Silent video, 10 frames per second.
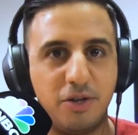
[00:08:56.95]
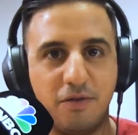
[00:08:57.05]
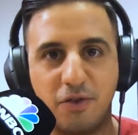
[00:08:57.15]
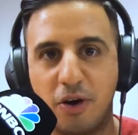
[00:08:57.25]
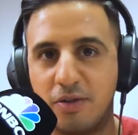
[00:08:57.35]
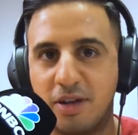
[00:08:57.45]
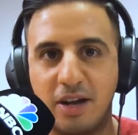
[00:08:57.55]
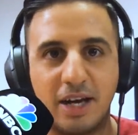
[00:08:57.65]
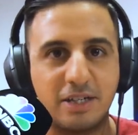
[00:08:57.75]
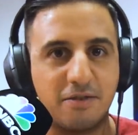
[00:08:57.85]
You've got the
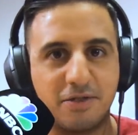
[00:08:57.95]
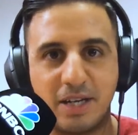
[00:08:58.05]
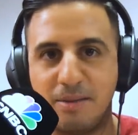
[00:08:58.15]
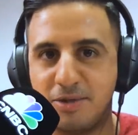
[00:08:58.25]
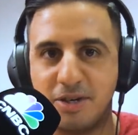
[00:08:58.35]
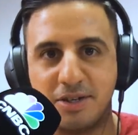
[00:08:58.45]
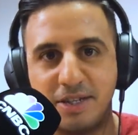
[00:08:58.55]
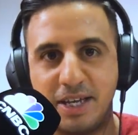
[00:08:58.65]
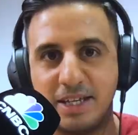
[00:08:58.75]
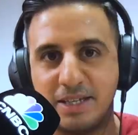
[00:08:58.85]
likes of Samsung,
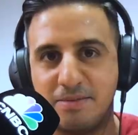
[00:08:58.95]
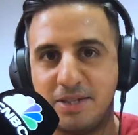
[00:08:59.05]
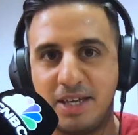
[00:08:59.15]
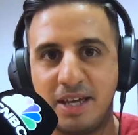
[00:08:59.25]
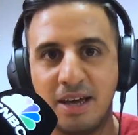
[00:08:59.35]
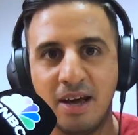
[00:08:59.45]
TSMC,